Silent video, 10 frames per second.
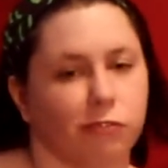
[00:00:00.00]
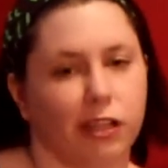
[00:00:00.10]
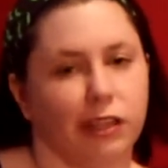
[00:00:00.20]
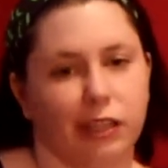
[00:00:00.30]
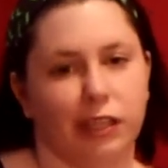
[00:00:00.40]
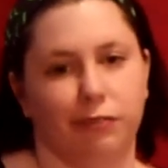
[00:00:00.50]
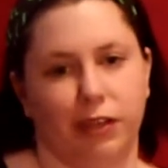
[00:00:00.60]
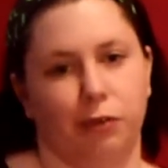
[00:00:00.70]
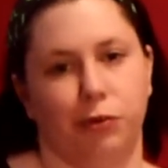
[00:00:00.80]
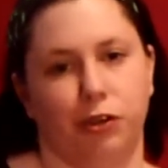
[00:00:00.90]
readily
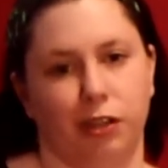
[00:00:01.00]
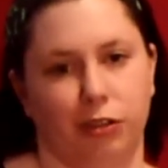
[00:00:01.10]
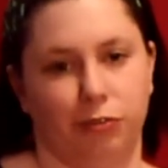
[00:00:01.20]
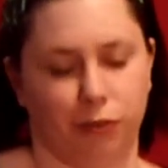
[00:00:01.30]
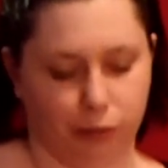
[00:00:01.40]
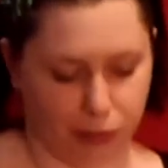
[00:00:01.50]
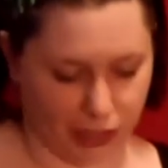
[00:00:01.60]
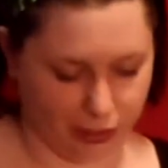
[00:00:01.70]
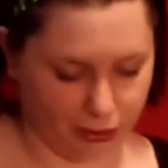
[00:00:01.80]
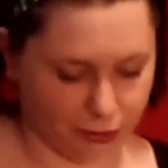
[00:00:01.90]
available all over the
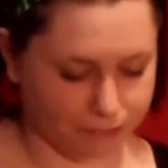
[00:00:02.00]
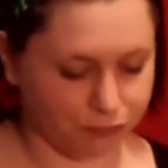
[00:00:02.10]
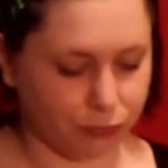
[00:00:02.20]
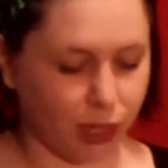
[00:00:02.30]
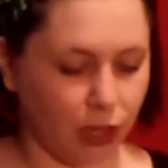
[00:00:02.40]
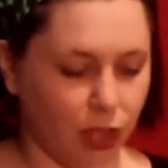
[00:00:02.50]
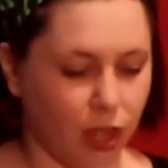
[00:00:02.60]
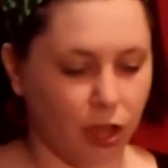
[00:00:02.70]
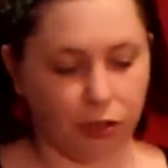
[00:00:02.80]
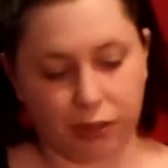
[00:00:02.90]
place.
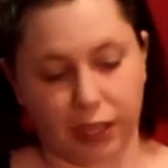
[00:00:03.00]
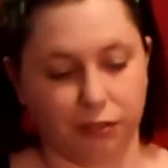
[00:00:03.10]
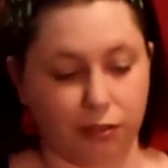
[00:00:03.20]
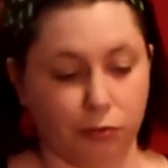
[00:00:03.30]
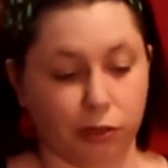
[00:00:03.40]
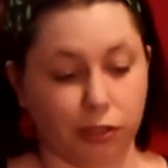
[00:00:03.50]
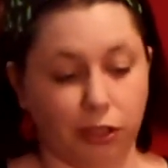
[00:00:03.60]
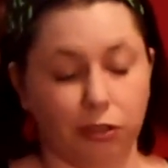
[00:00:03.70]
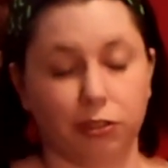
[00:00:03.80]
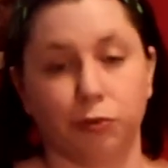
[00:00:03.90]
Okay, so we're
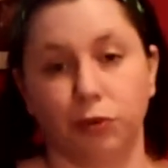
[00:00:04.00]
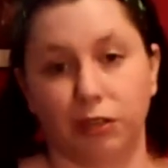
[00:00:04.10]
going to go to